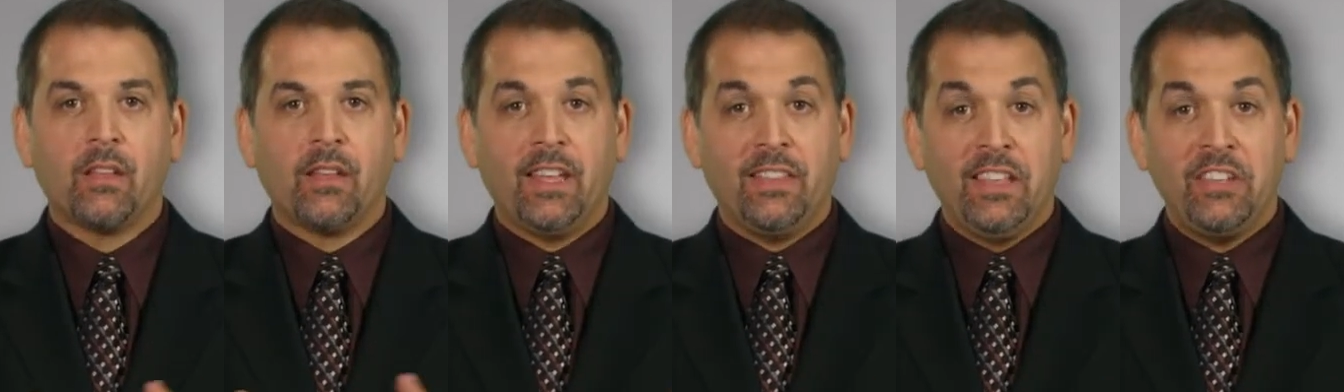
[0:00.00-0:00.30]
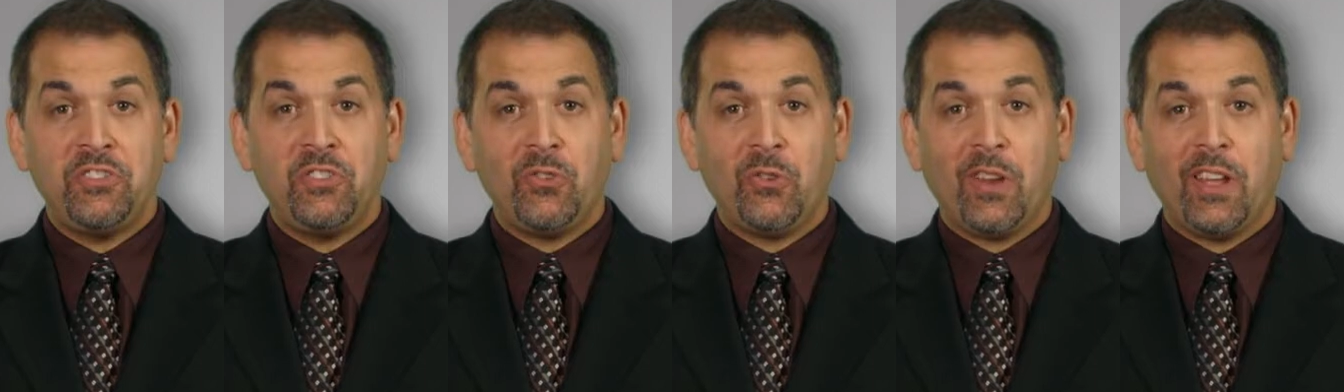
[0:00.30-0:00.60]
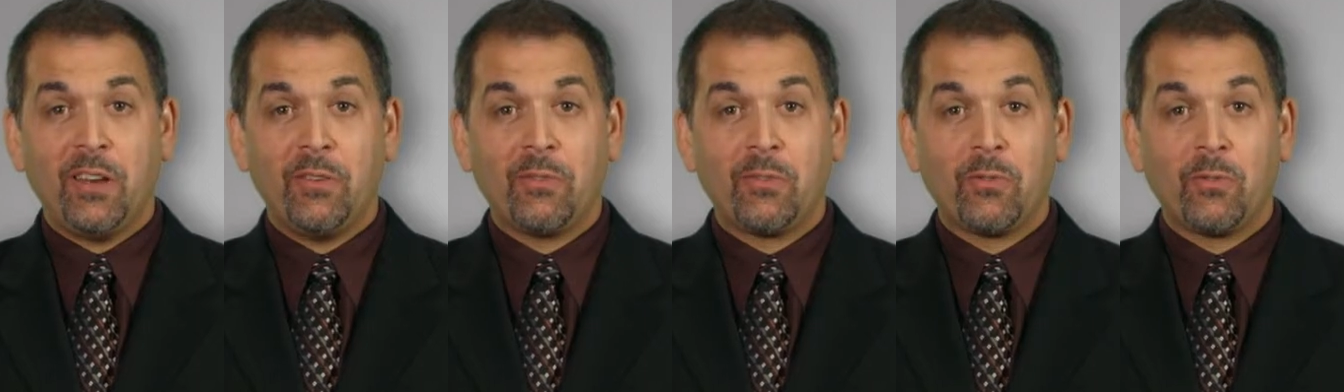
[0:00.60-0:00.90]
In this
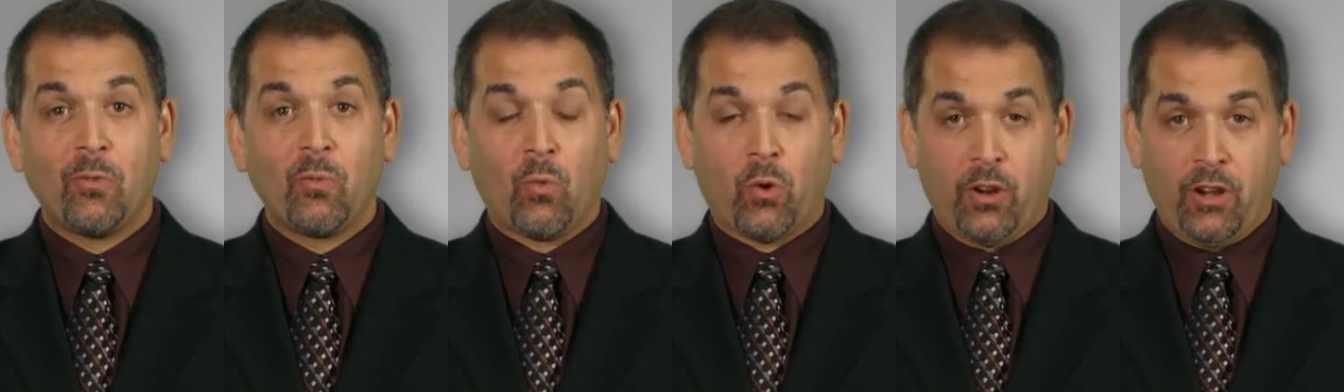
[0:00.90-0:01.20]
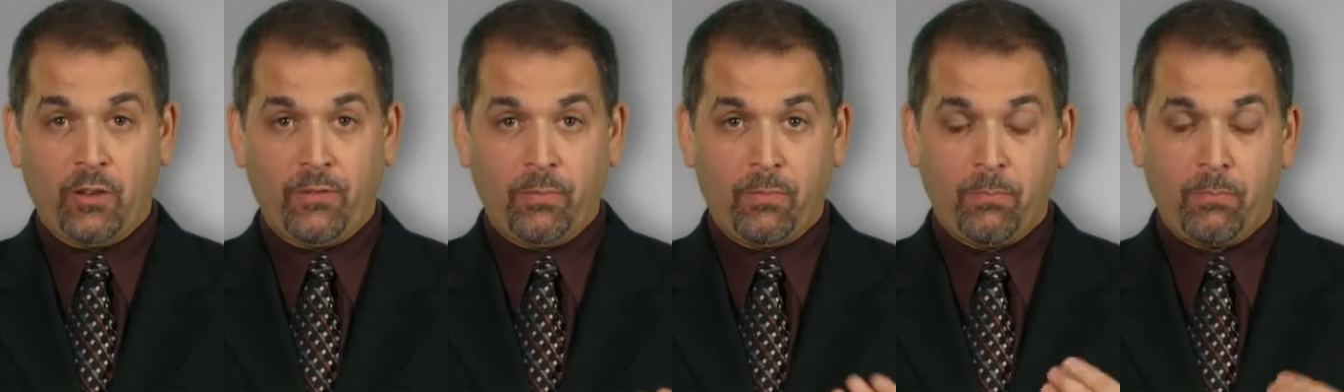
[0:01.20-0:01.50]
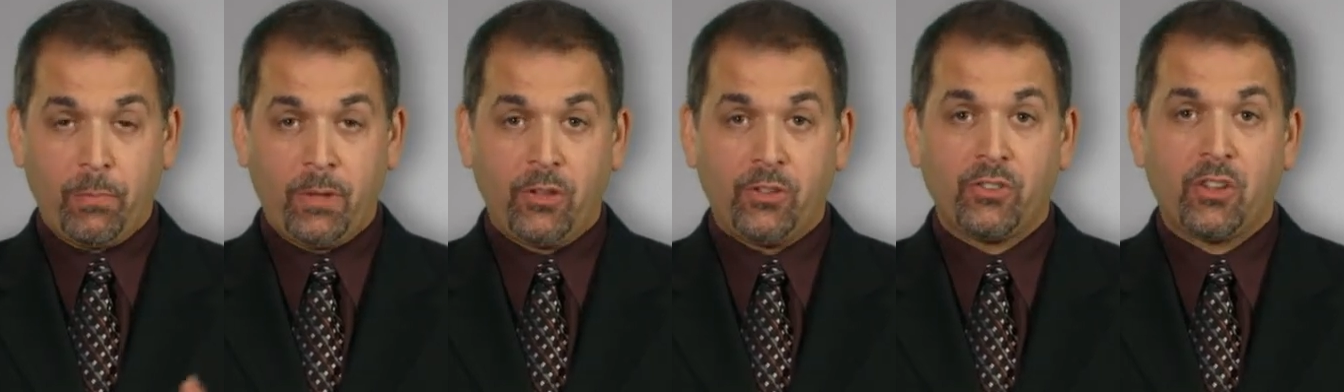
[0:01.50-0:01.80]
unit, we're going to
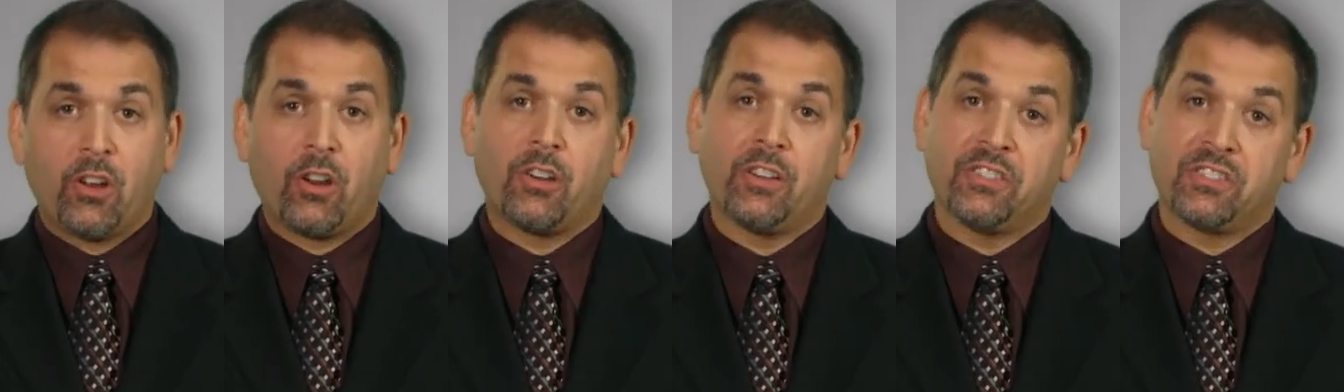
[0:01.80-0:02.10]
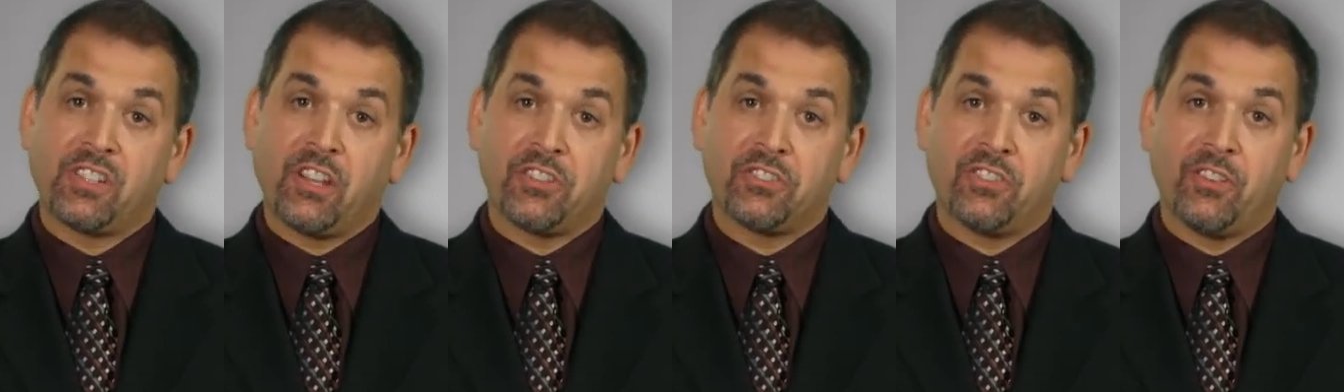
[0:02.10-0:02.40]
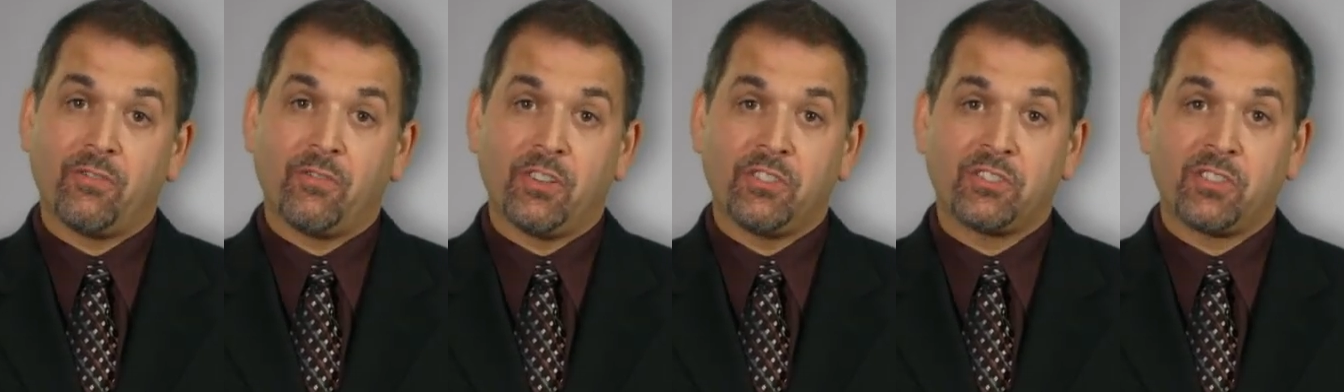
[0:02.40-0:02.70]
build on our
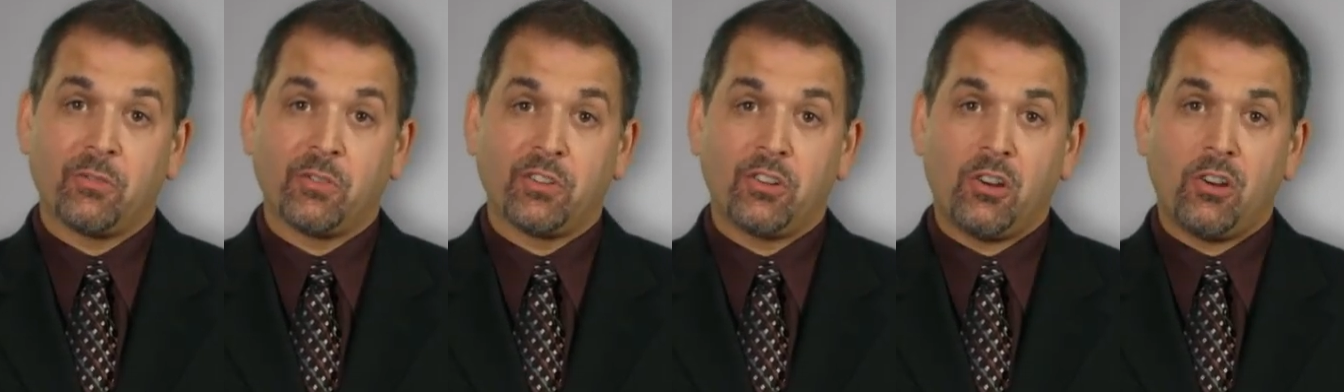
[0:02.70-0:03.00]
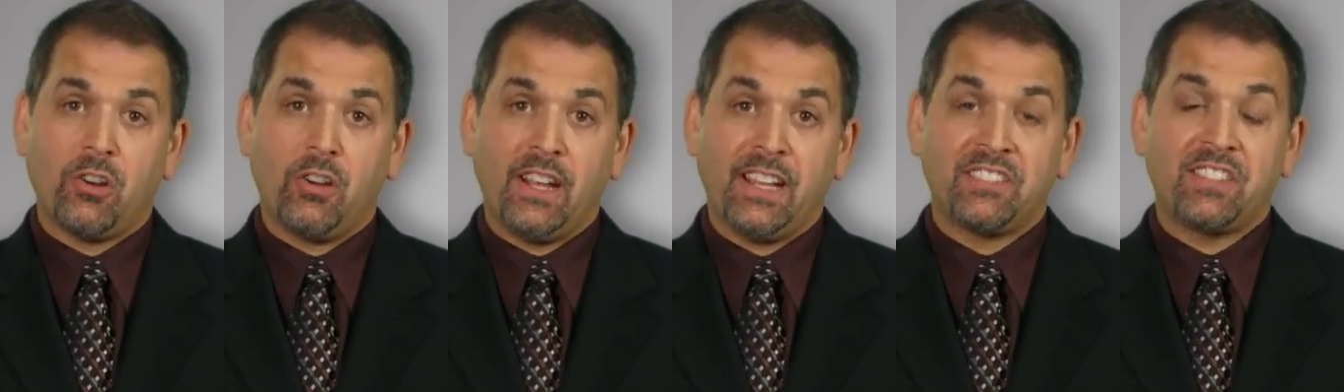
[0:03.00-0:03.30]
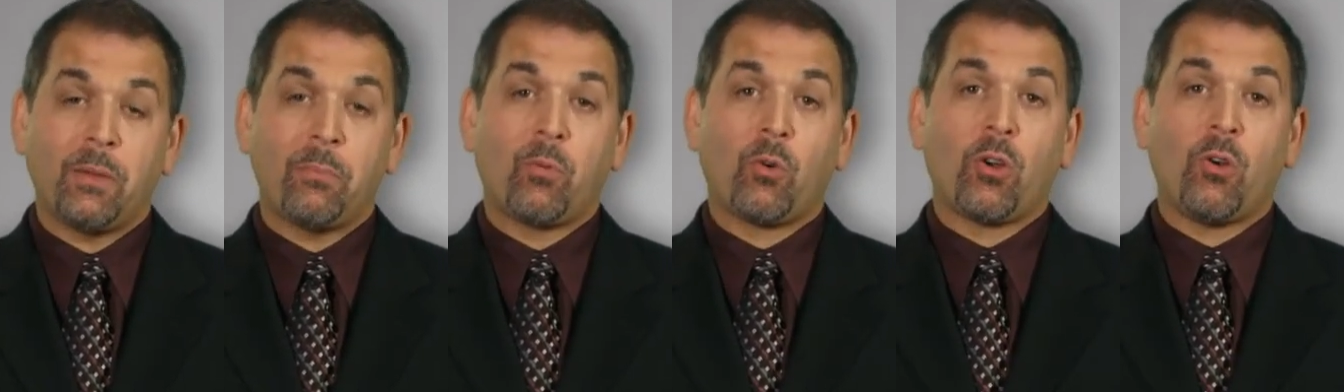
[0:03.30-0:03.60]
discussion of risk and return,
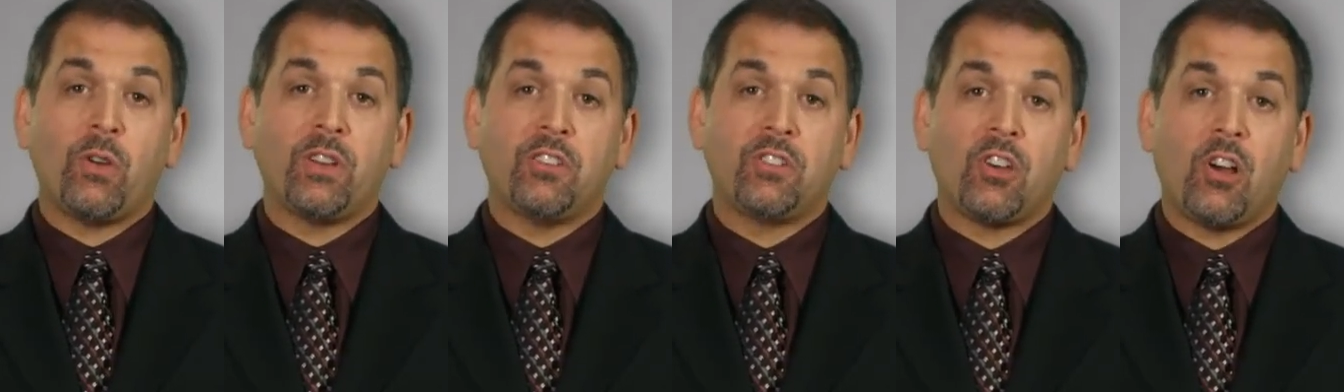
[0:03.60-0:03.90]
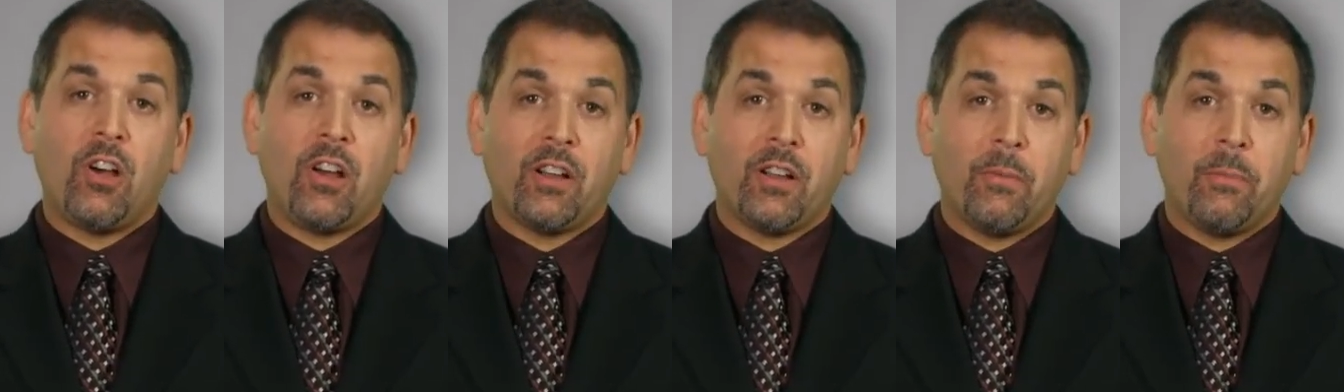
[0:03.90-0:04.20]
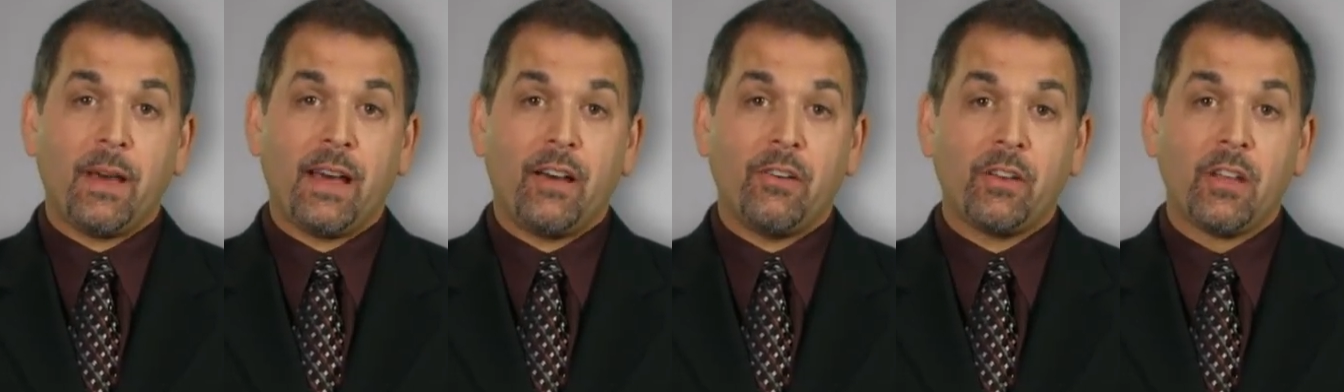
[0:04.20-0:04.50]
except we're going to talk
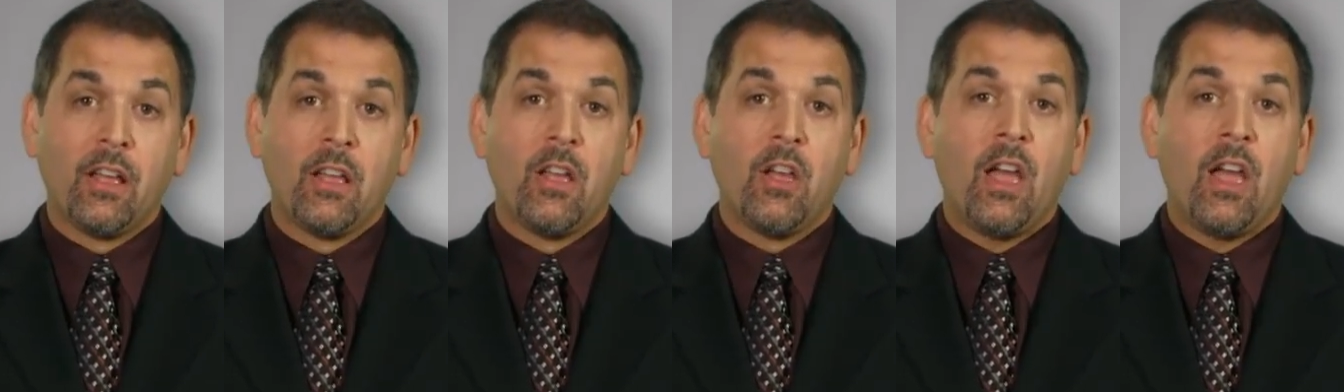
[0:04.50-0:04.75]
about